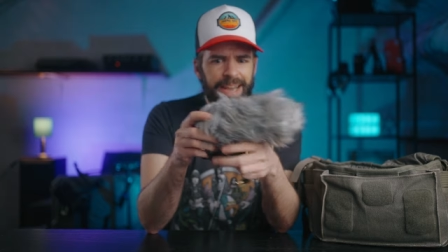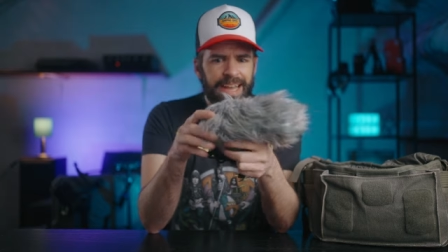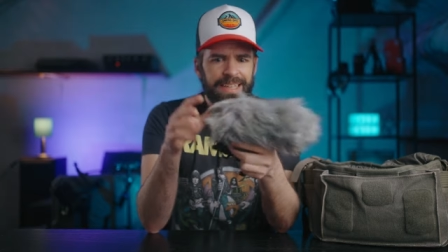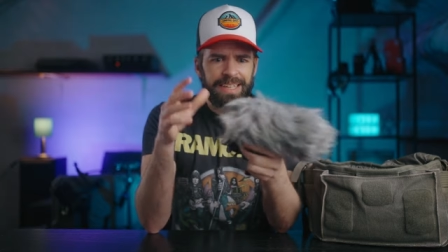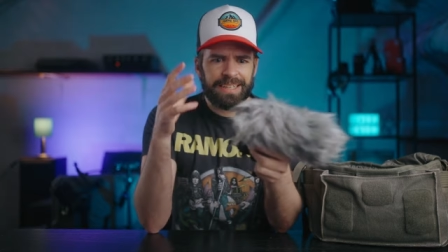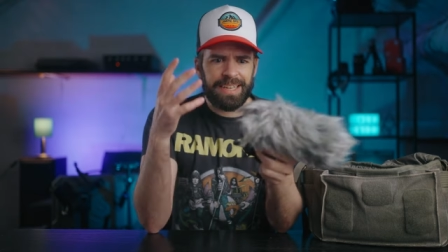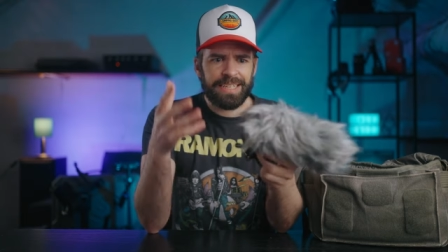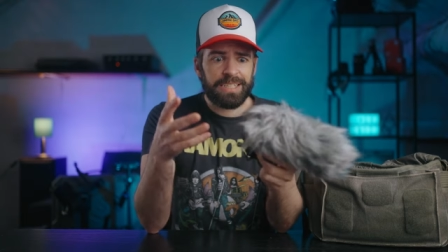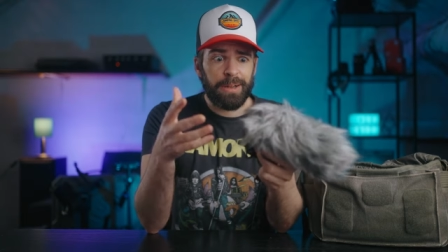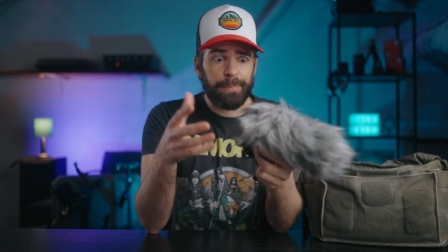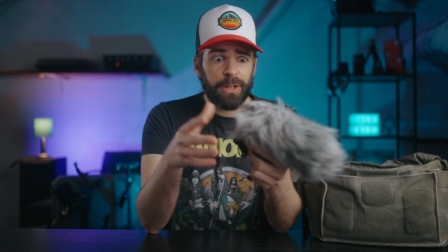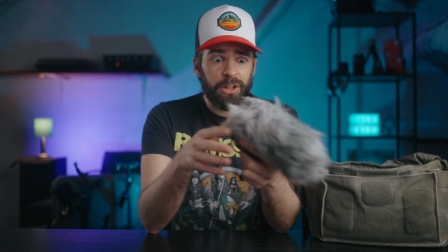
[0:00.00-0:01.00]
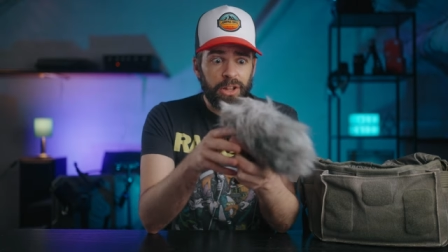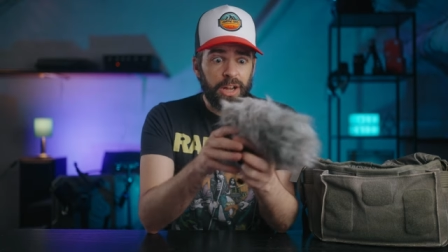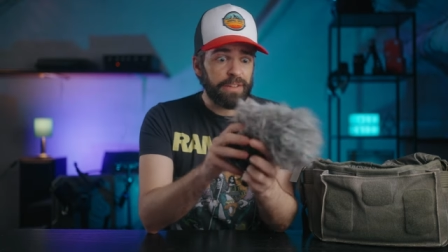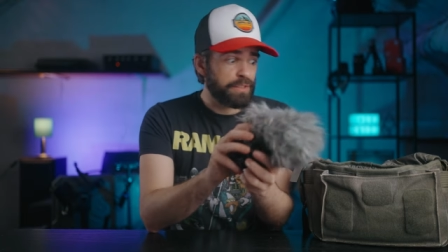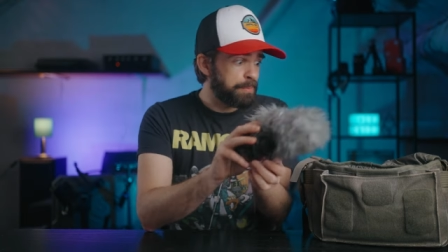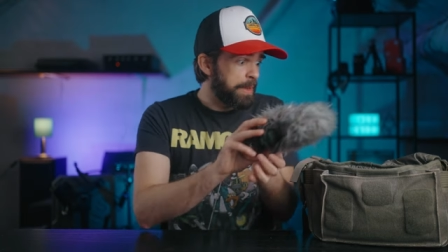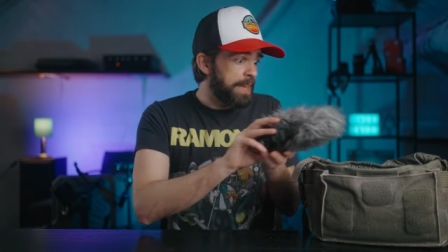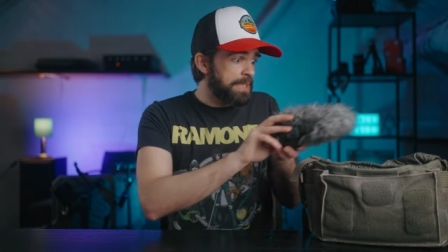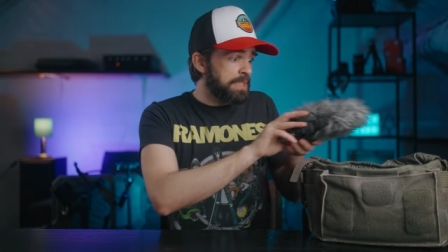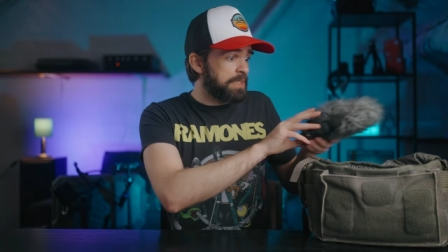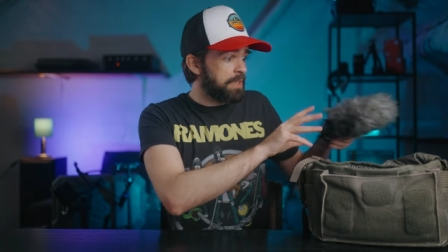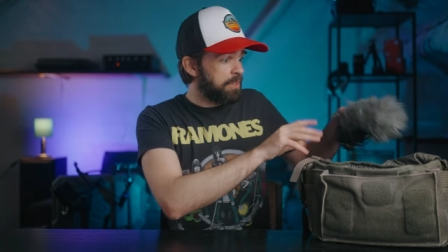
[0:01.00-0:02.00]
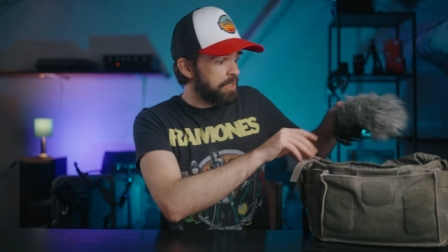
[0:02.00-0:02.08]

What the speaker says: and it takes up a lot of space. You